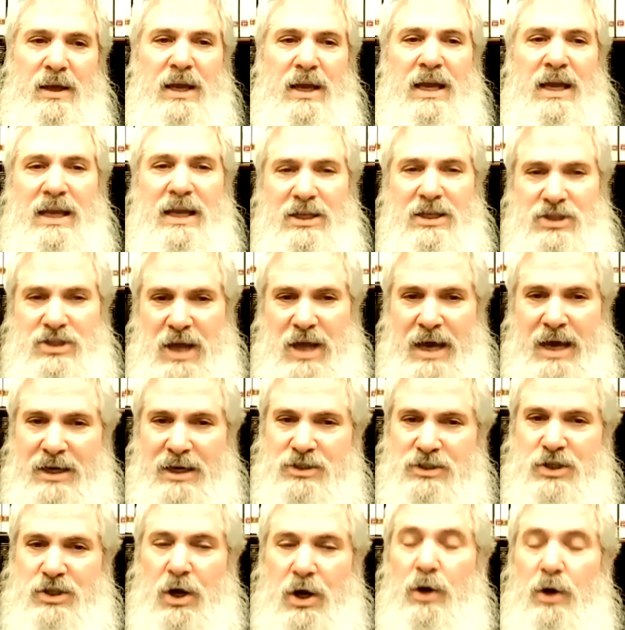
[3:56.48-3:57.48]
Each had
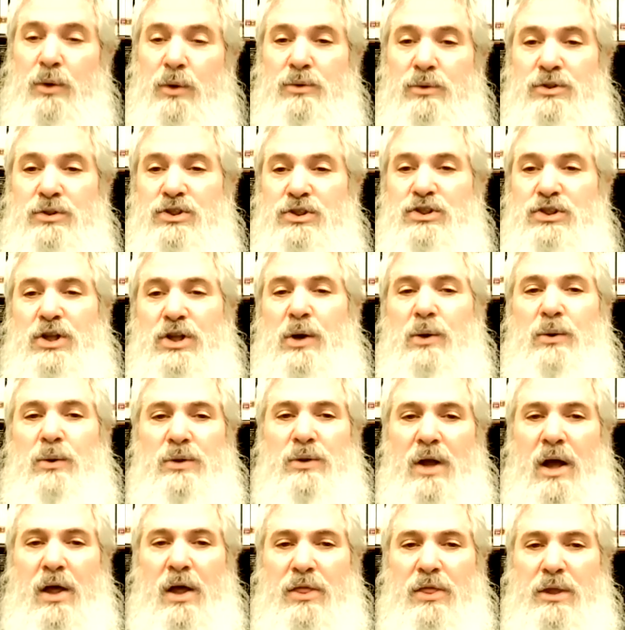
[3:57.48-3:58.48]
its own stone
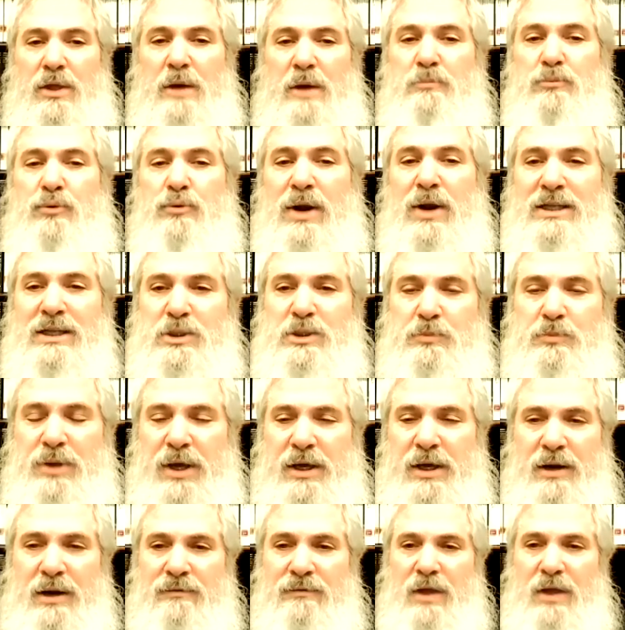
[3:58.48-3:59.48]
on the
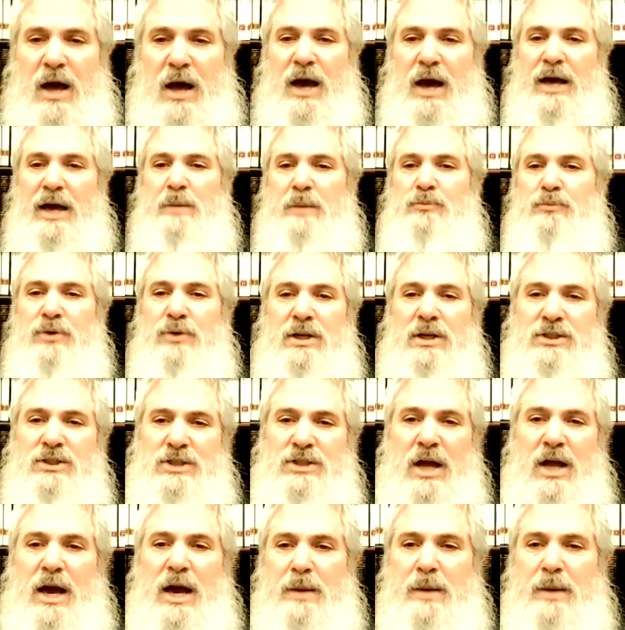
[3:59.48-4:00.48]
breastplate of the high priest. The high